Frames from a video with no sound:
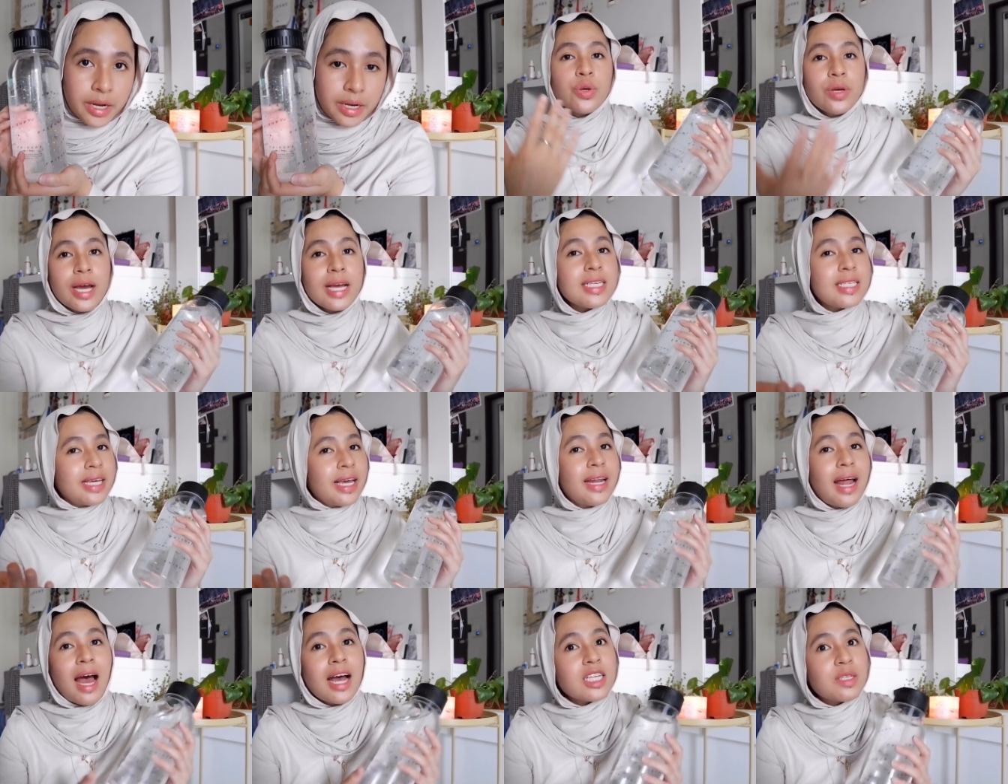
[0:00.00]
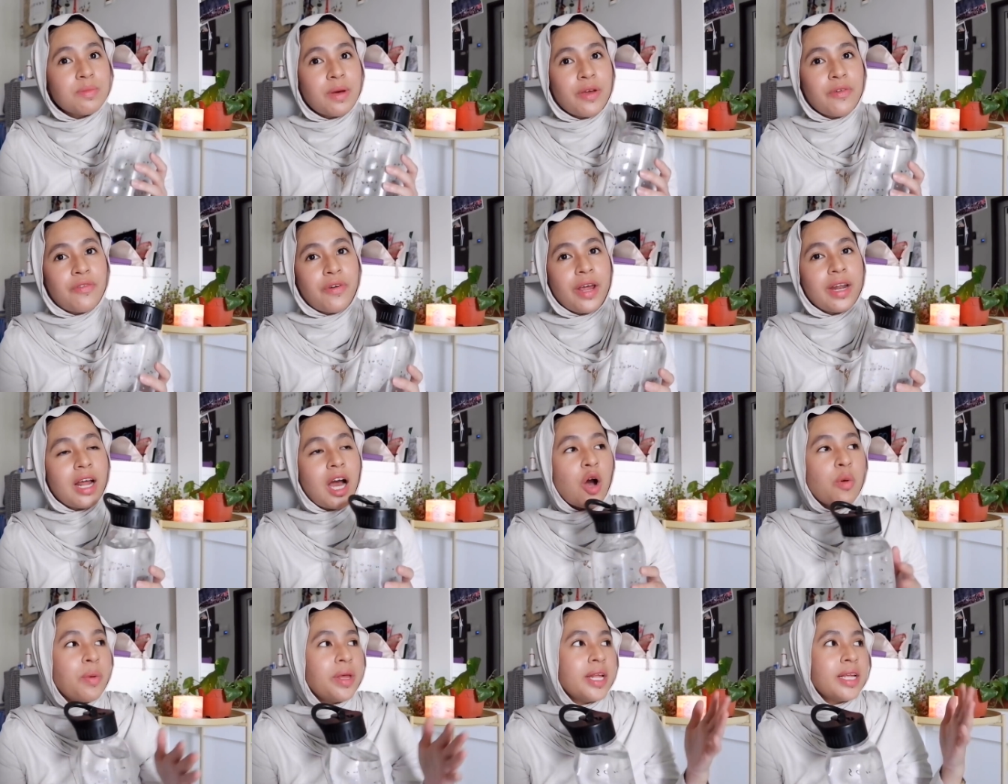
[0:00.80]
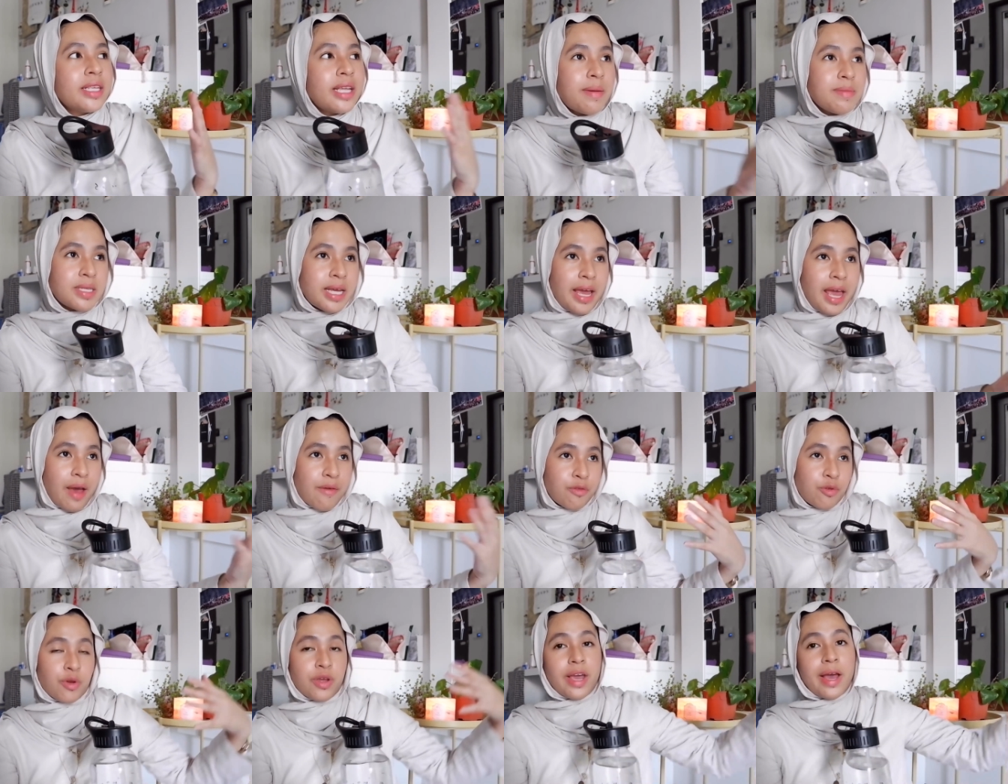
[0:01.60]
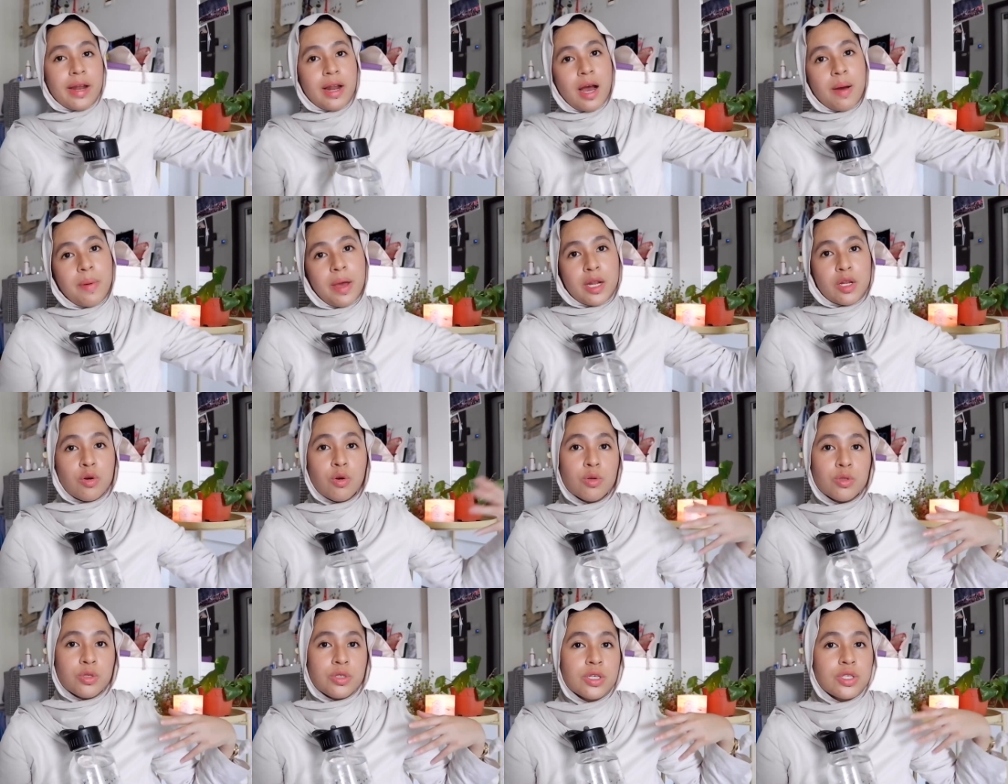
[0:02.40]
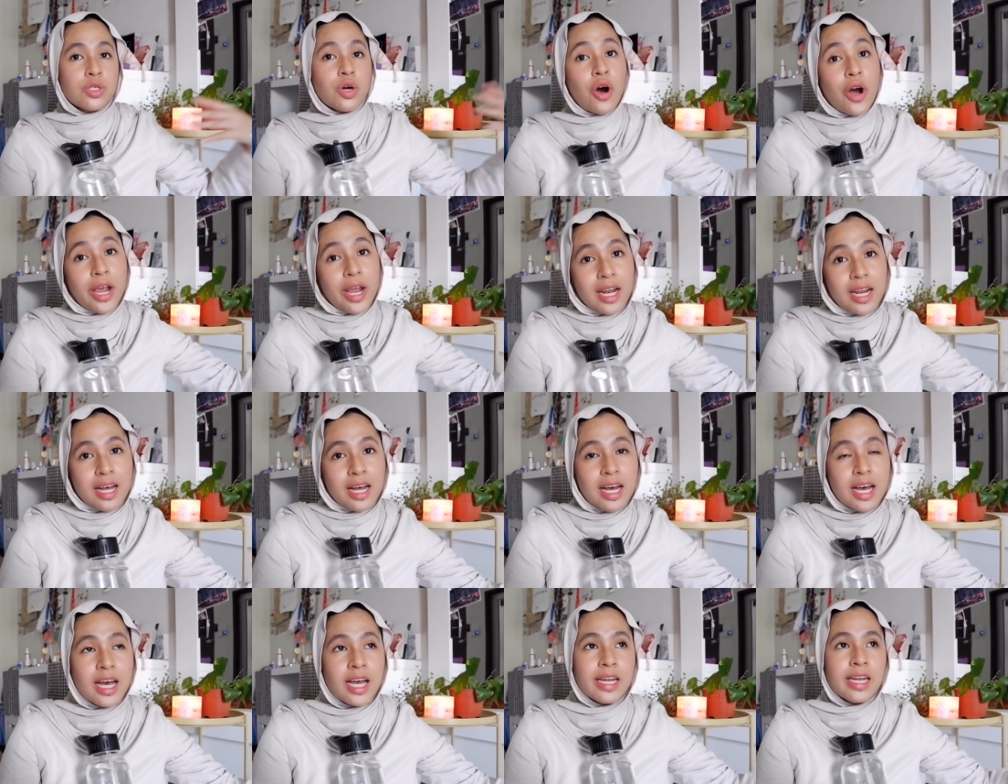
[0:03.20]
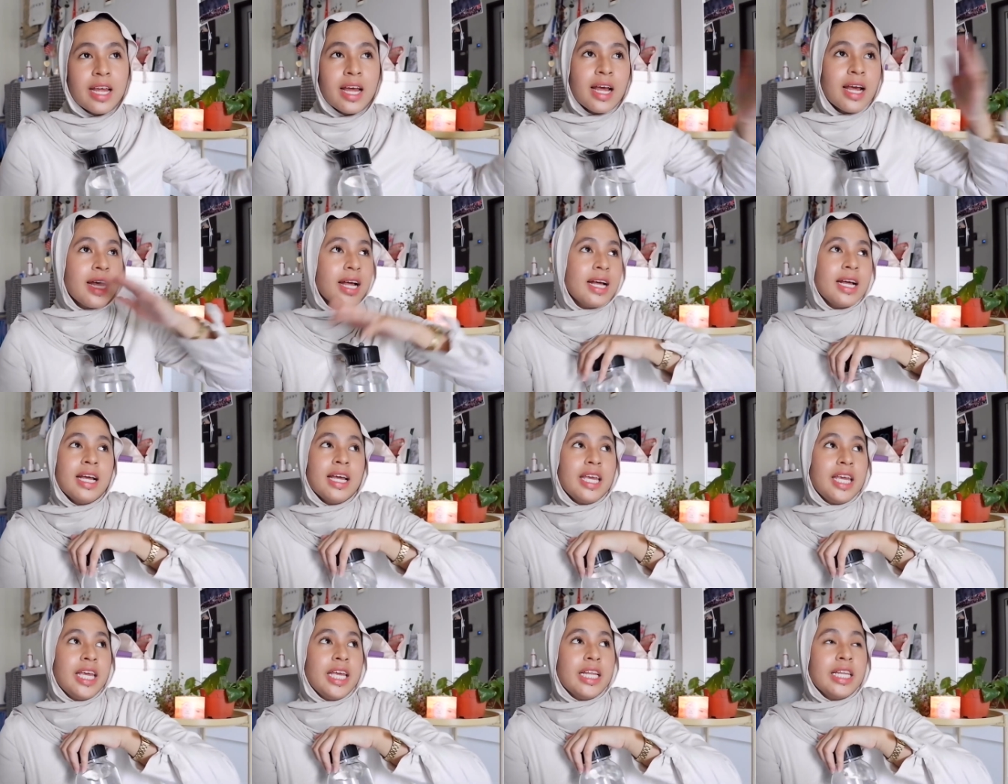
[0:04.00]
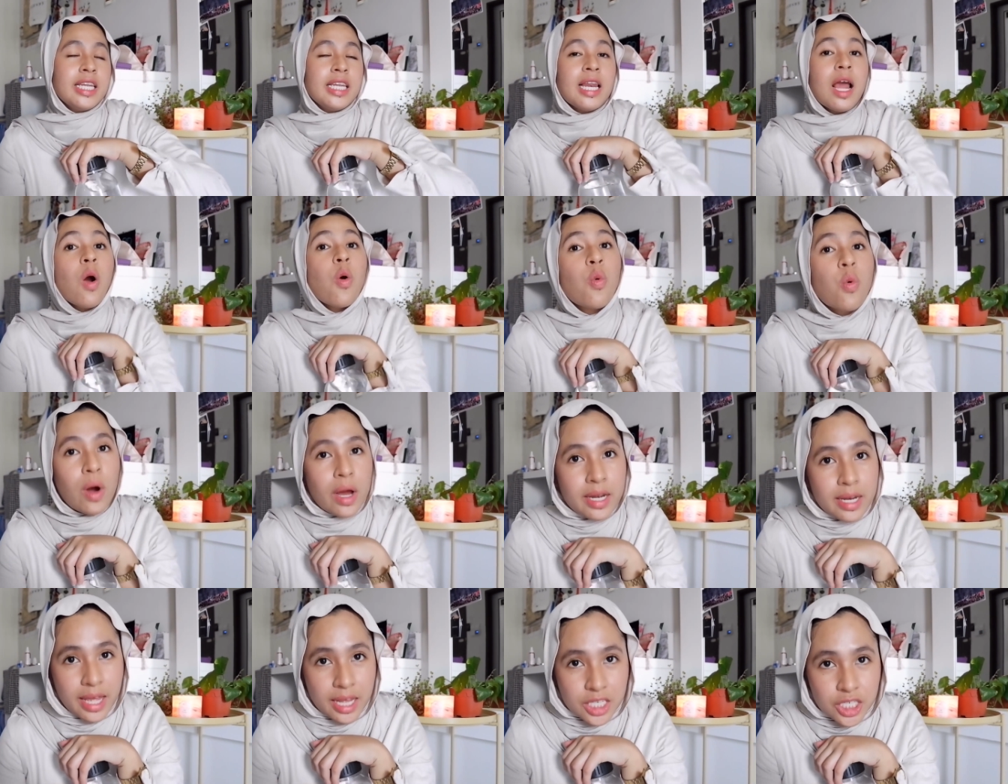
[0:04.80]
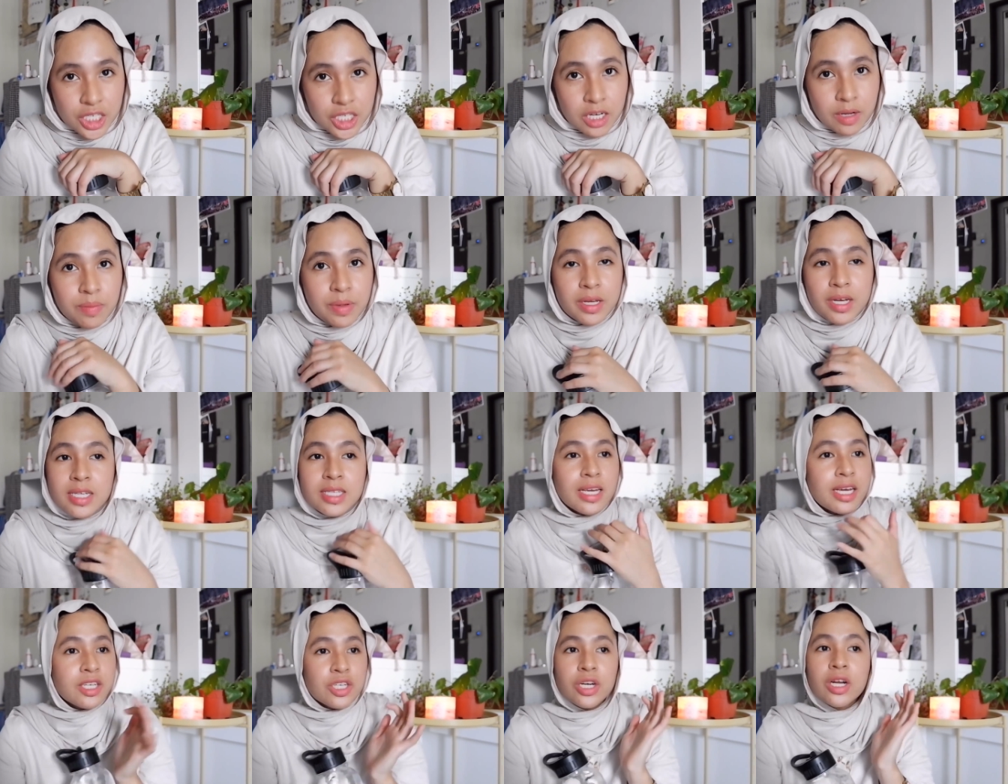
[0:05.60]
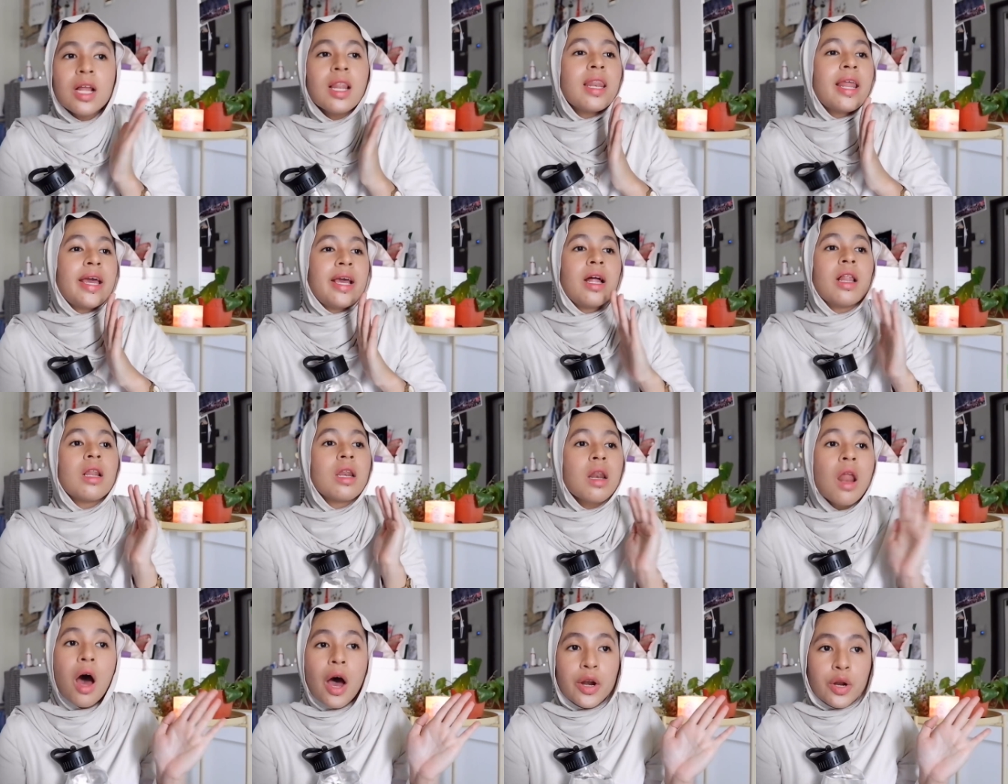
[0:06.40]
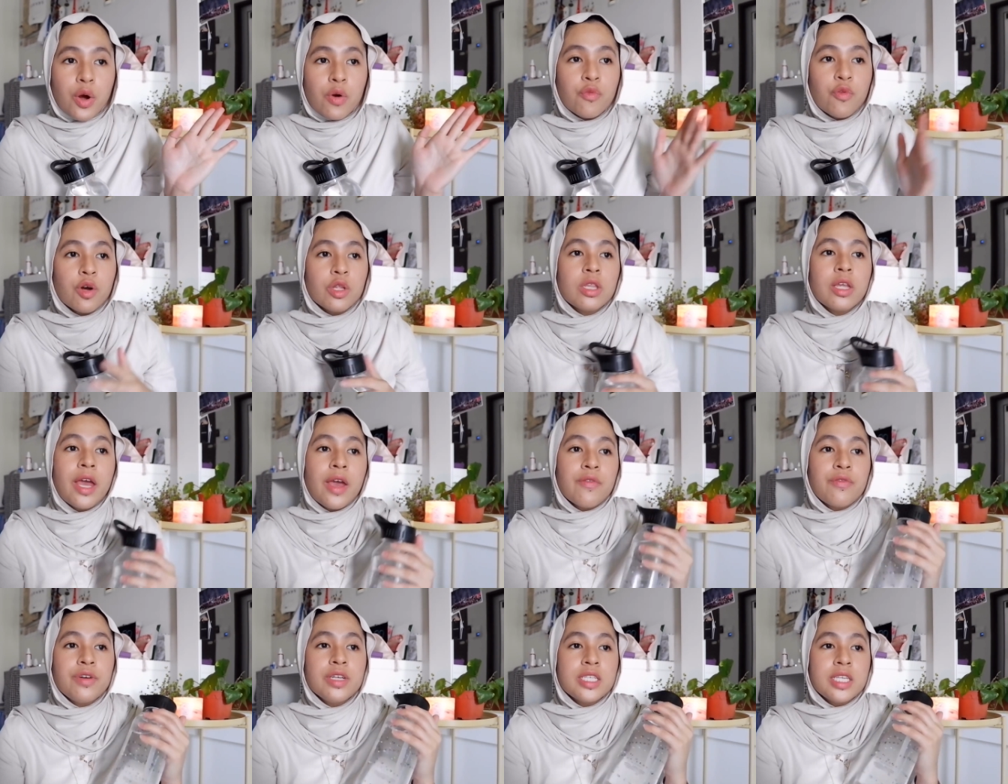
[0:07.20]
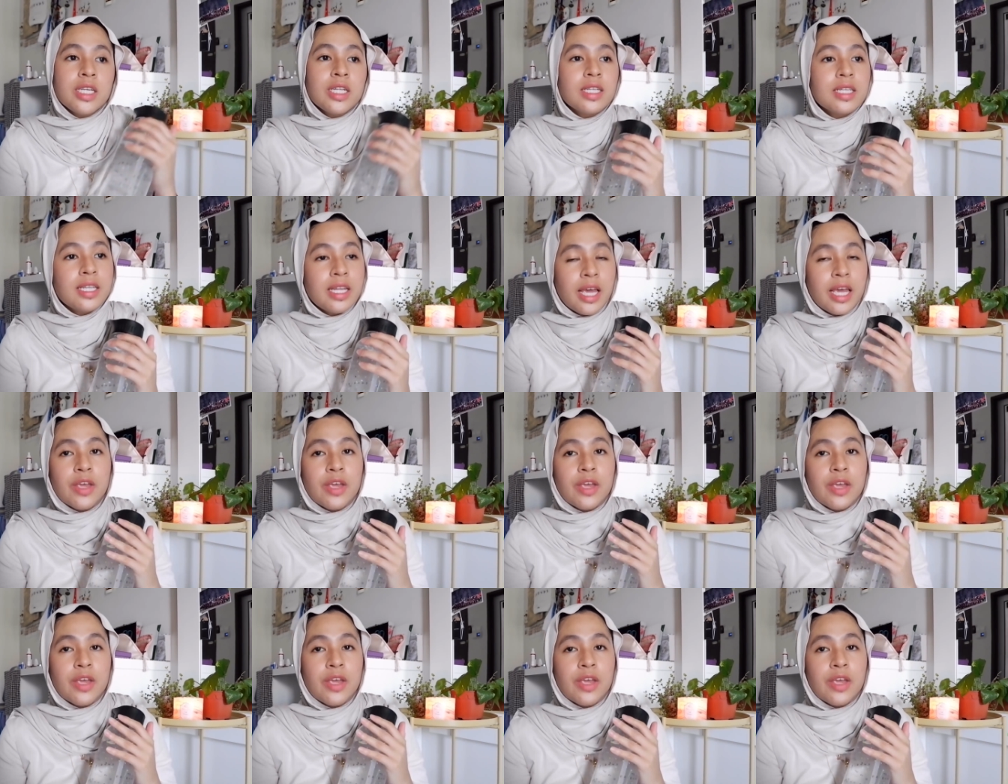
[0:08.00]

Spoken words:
You guys can ask my friend how many times I have to get up and go to the toilet in 1 lecture, because I drink like a lot of water every single day.